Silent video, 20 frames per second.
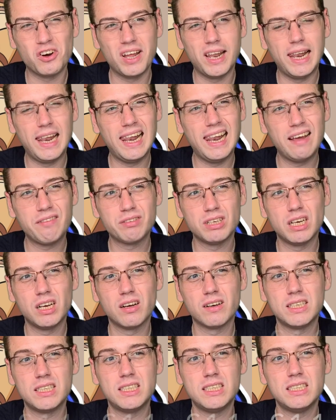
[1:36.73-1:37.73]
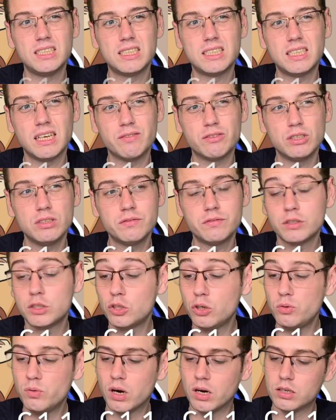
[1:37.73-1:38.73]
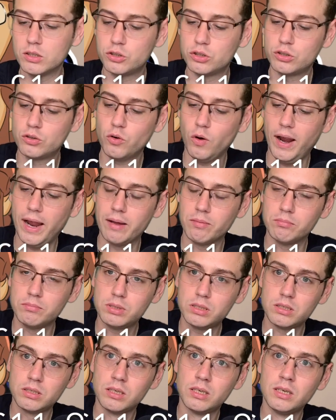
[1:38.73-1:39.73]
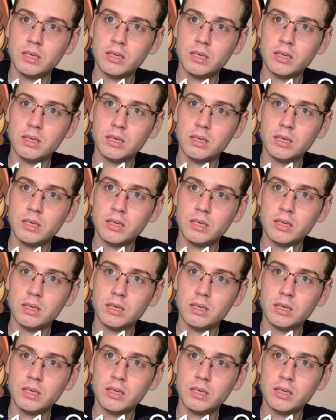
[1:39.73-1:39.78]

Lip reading: $11.97 for 200 grams.